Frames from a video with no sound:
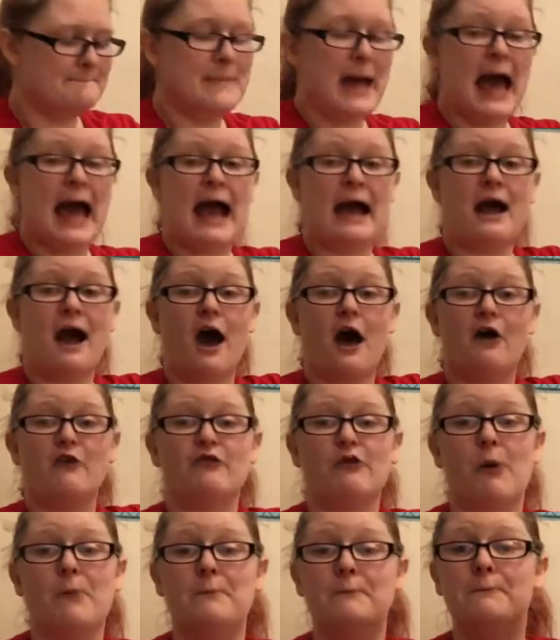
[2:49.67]
Bag
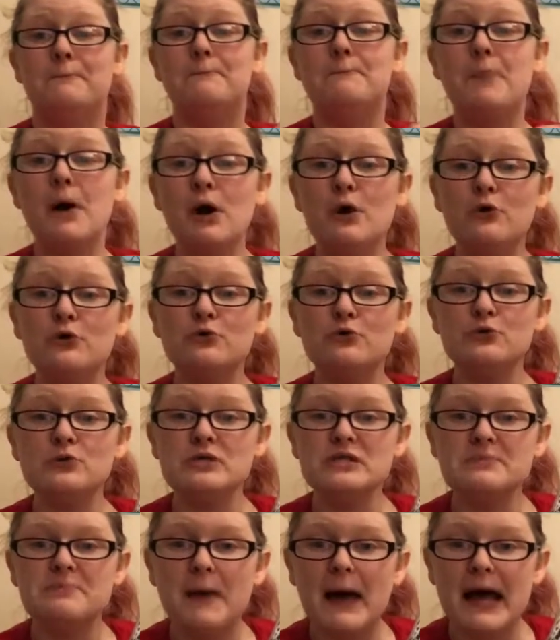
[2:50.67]
of
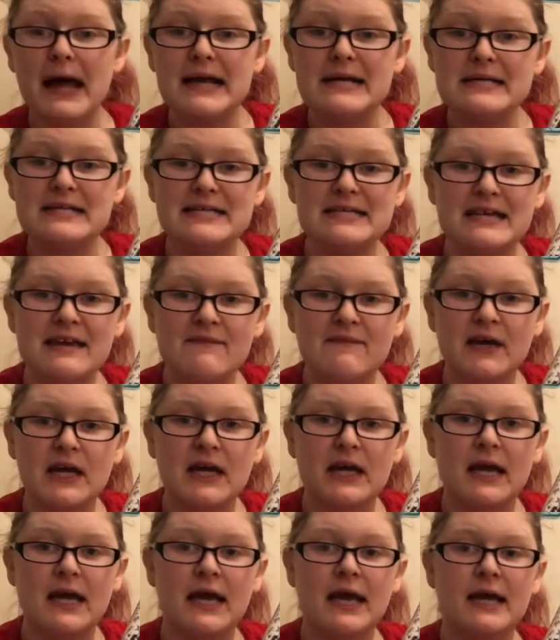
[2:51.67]
Bones by
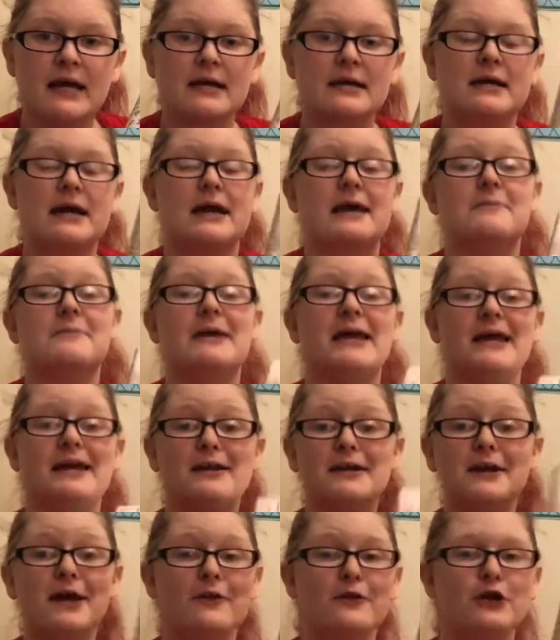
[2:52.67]
Stephen King, gonna be
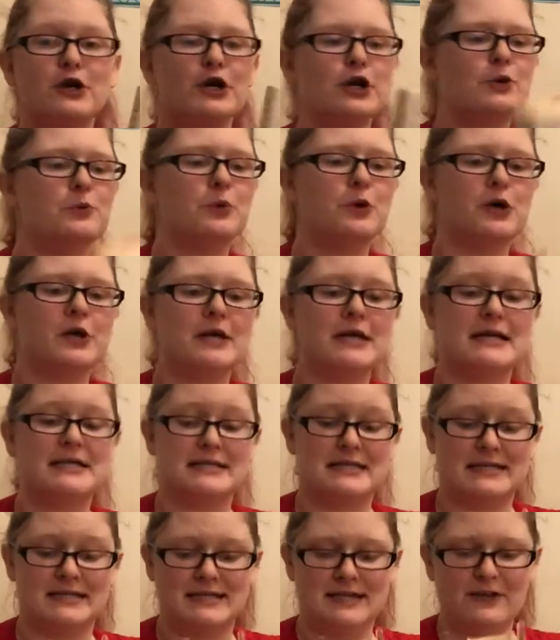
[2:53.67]
another good one.
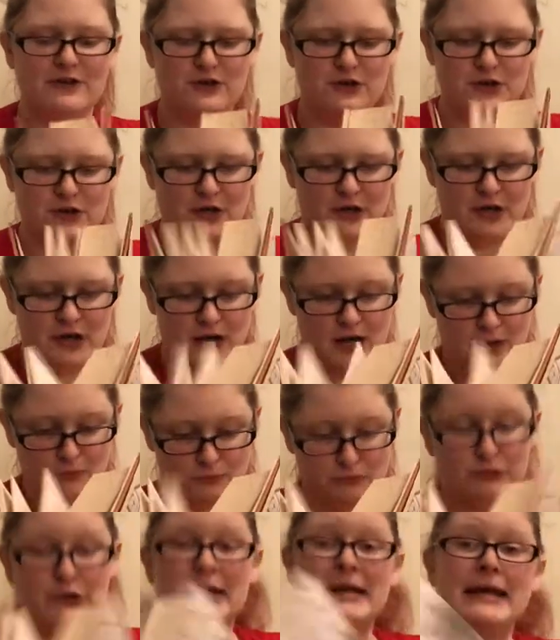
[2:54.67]
It's another
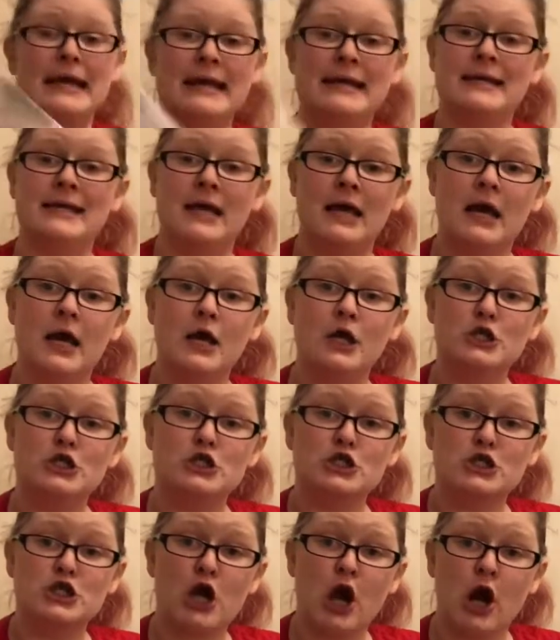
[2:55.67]
pretty
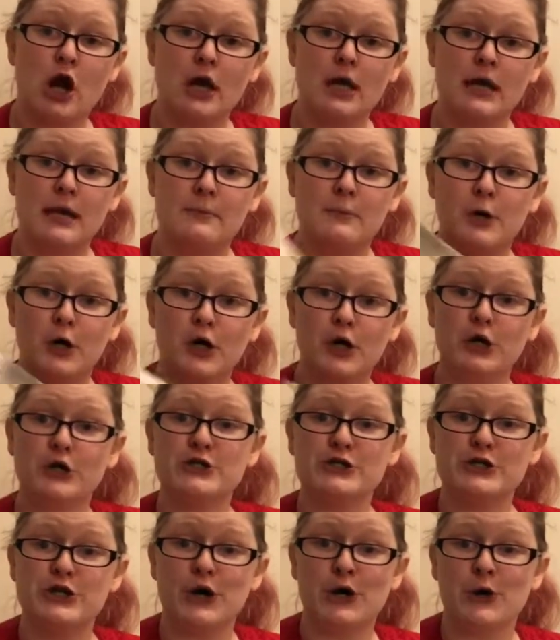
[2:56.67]
chunky book,
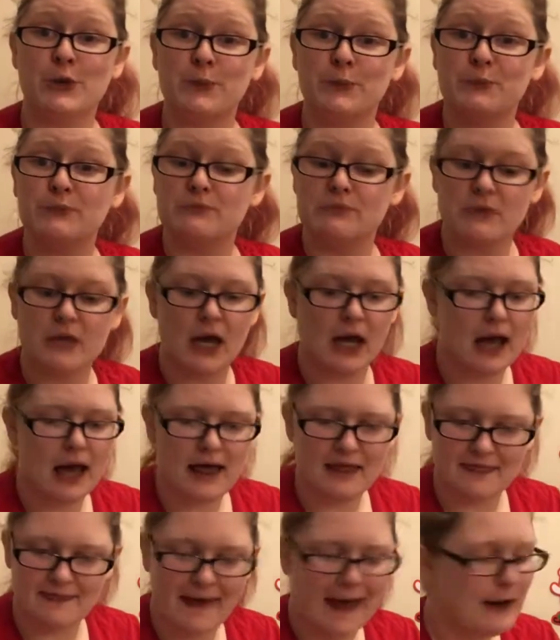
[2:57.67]
so
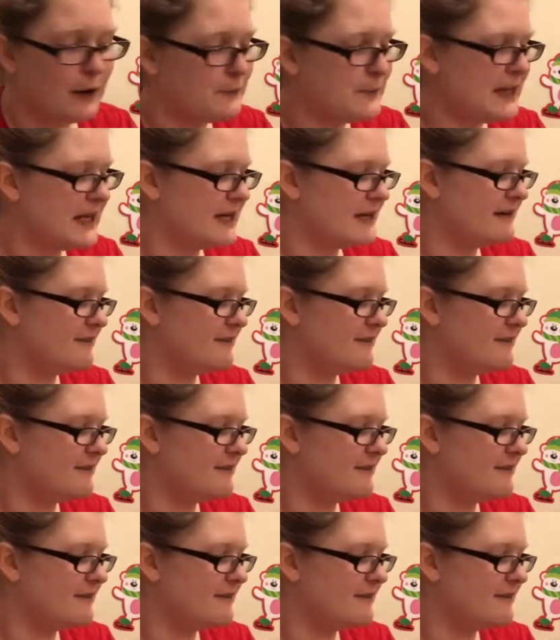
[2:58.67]
that'll be an